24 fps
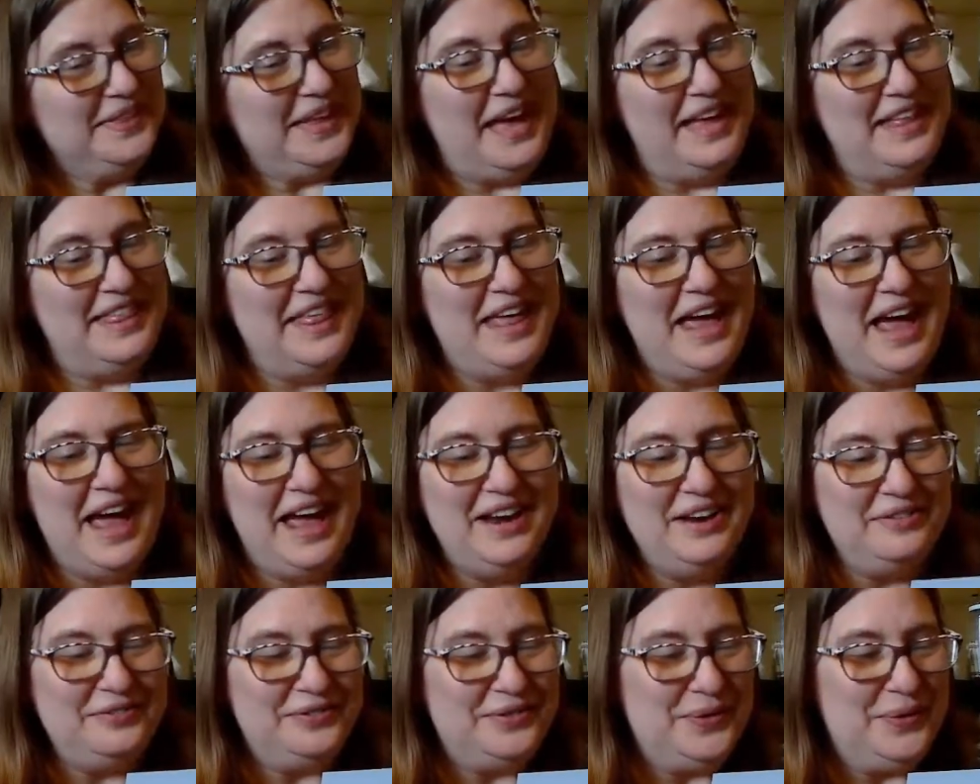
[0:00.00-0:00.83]
And
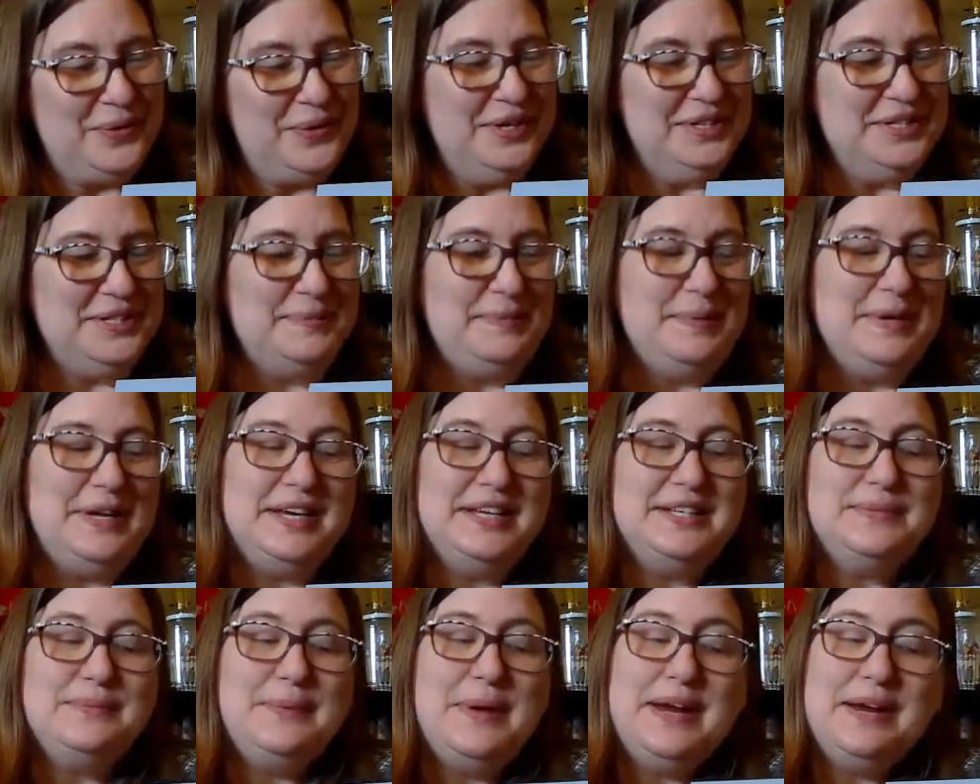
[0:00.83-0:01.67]
then, of course,
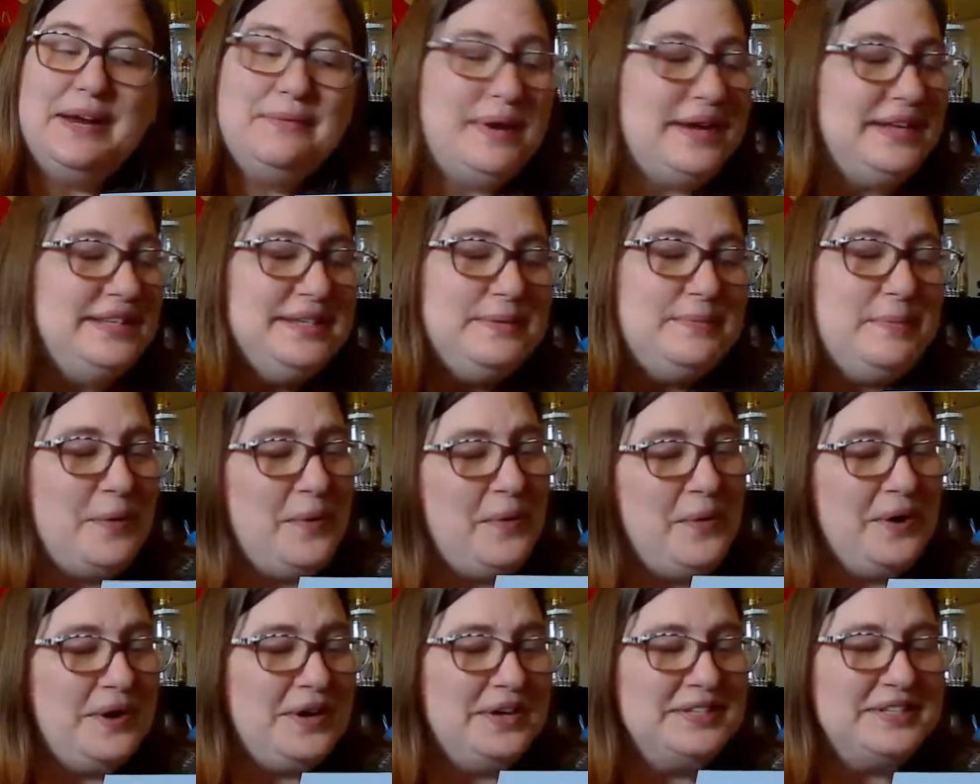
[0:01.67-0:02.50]
because when it rains, it
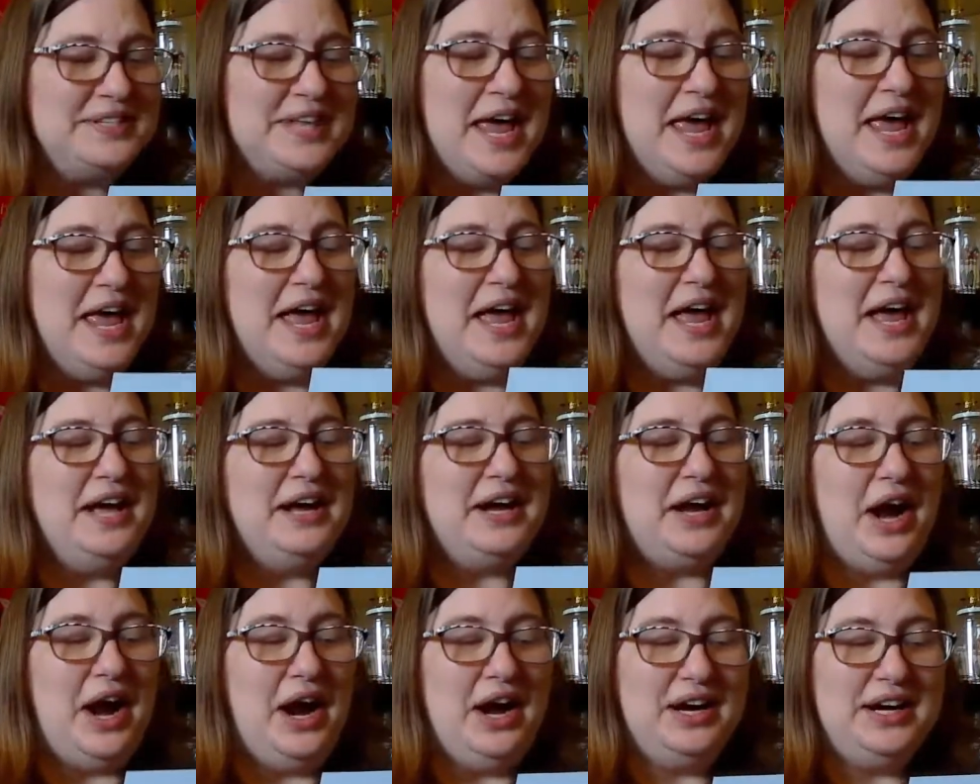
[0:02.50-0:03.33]
pours,
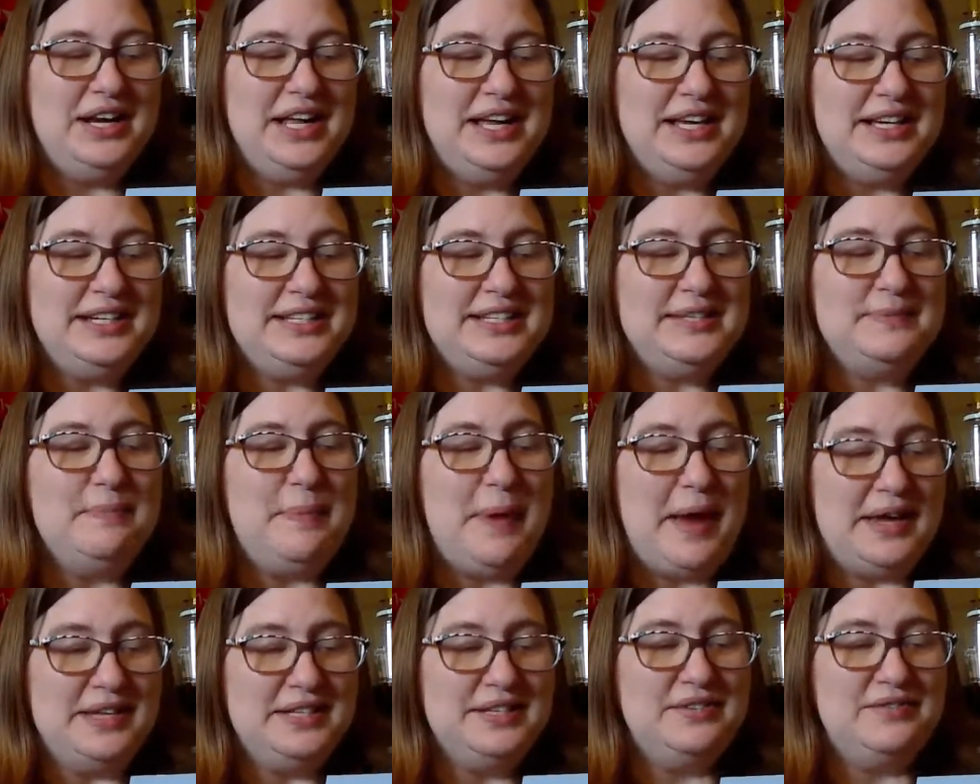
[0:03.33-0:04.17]
Karthik's
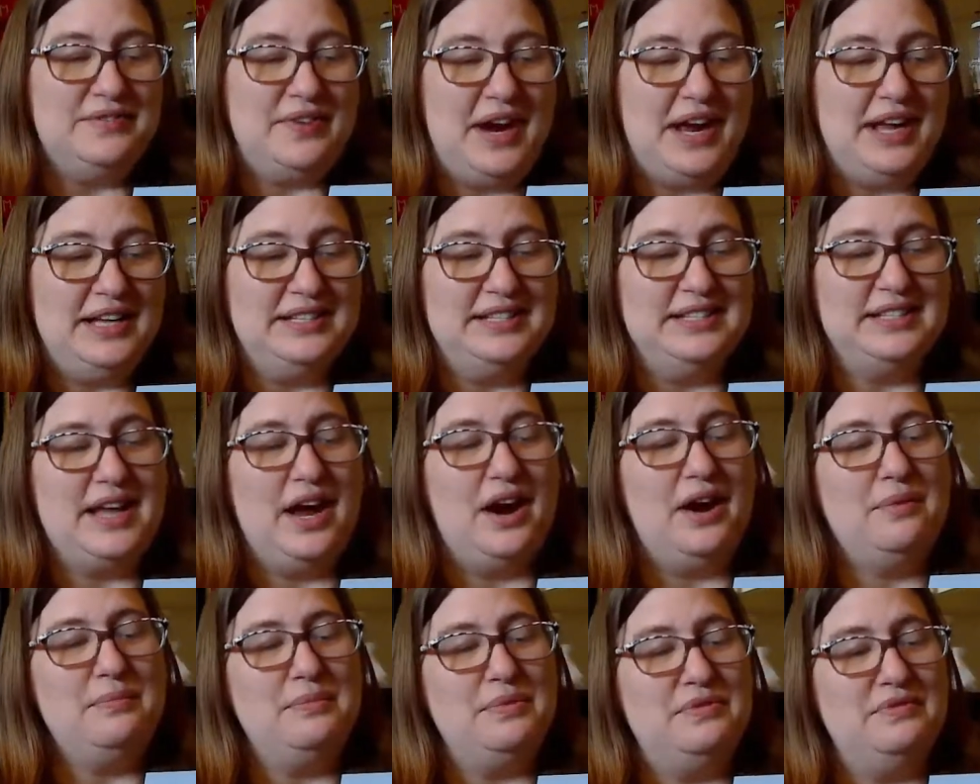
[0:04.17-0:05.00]
best friends
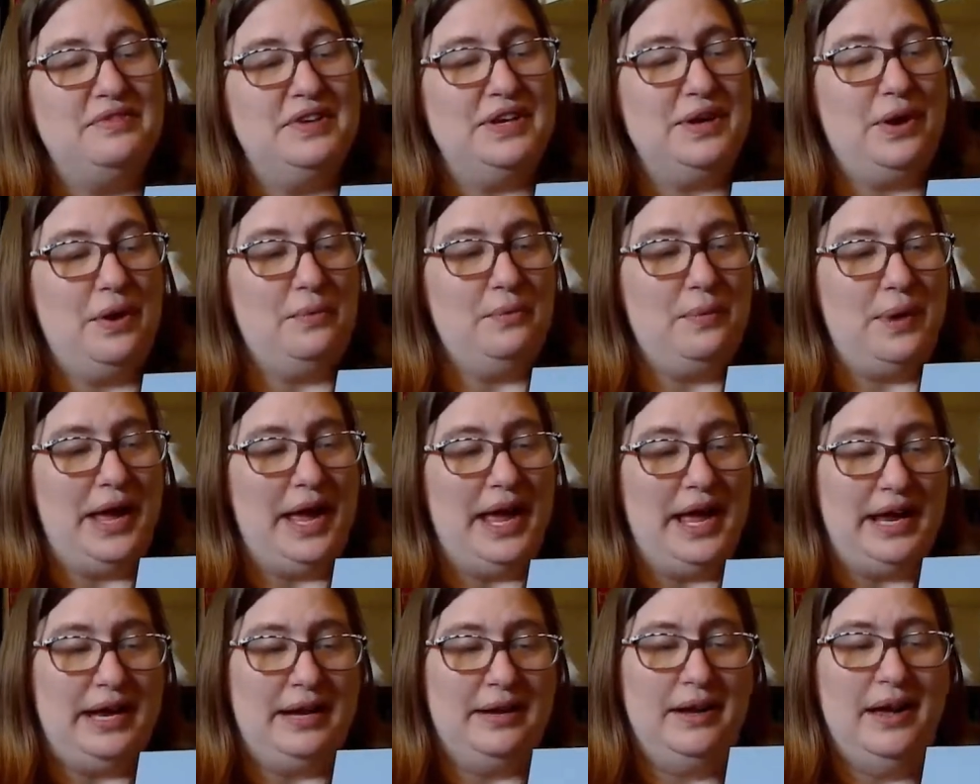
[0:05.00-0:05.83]
are moving
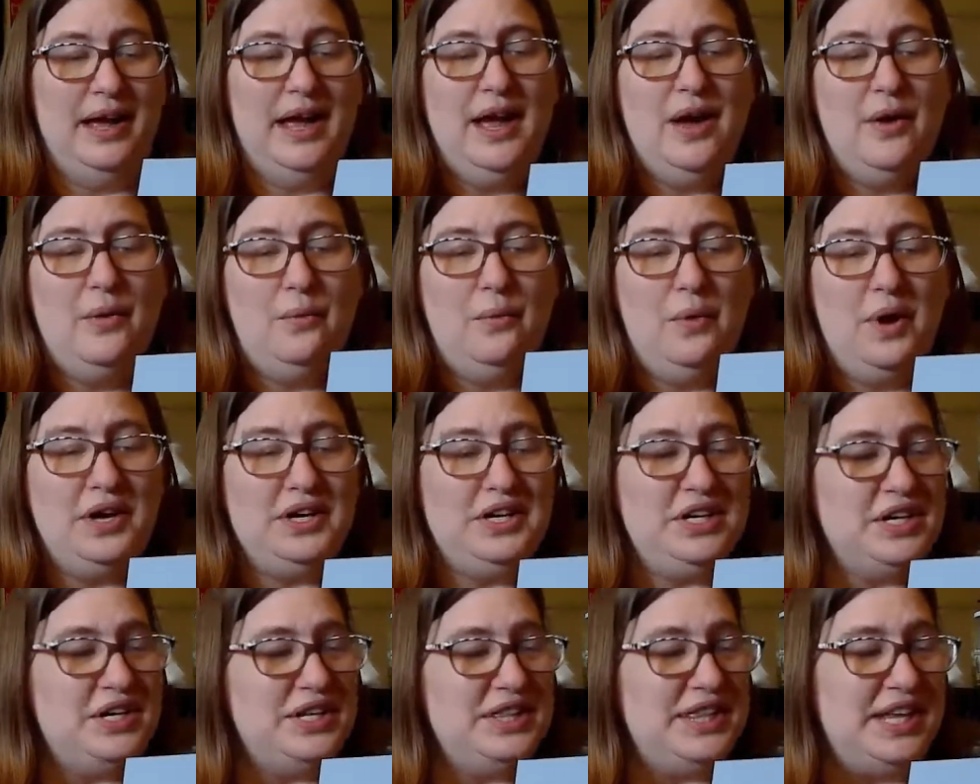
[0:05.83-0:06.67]
away.
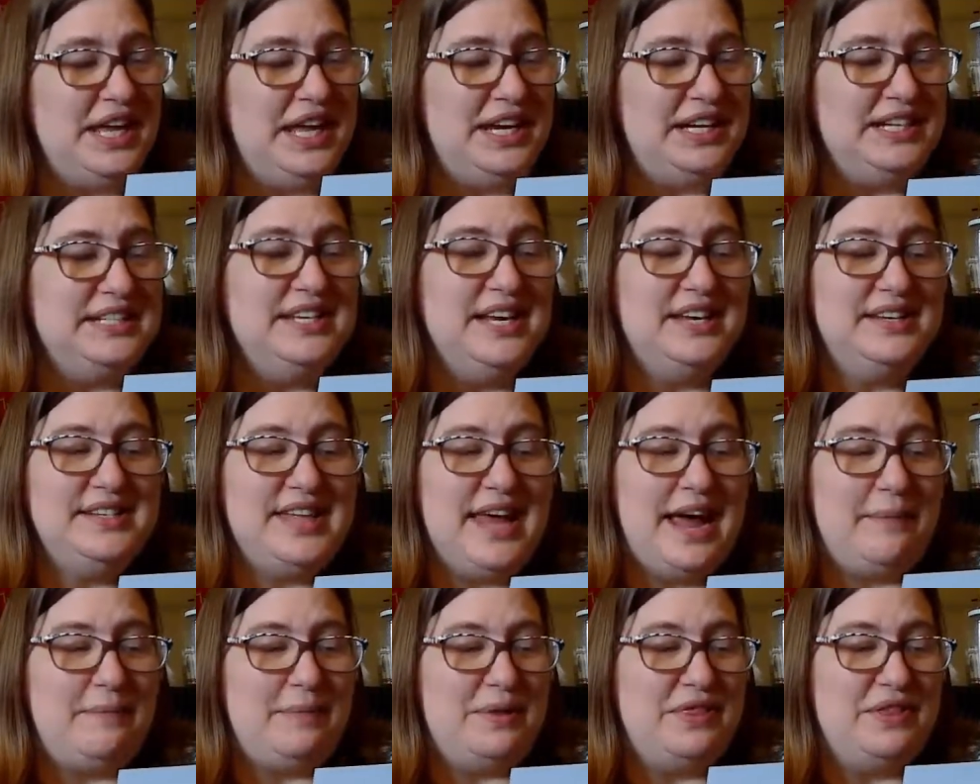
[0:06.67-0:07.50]
One good thing does
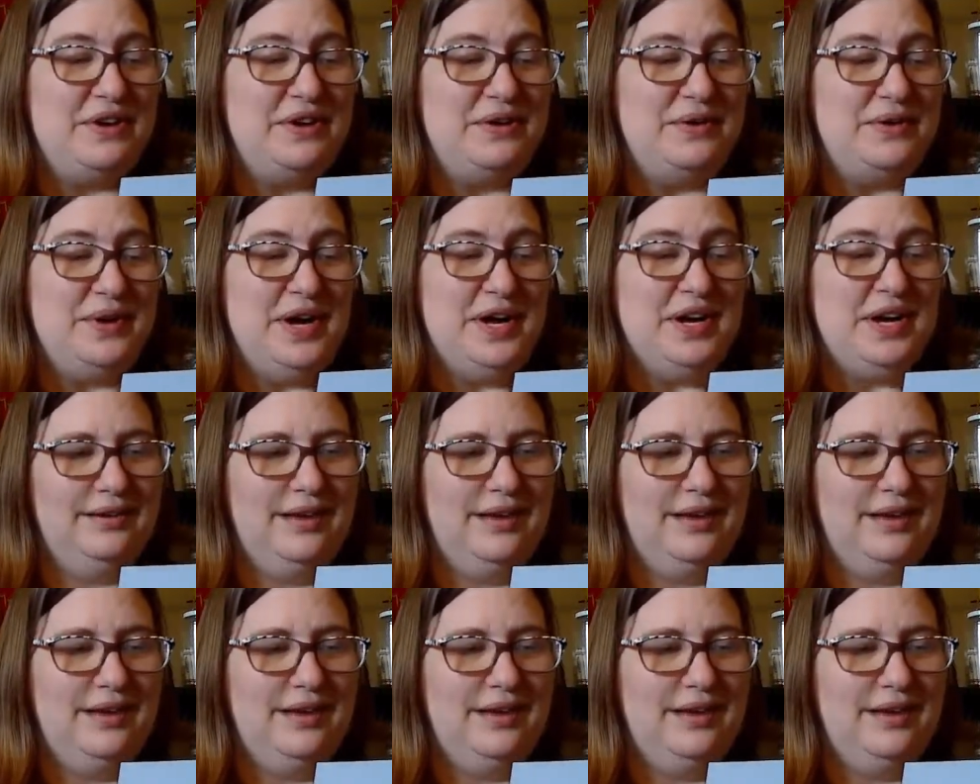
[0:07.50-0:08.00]
happen, though.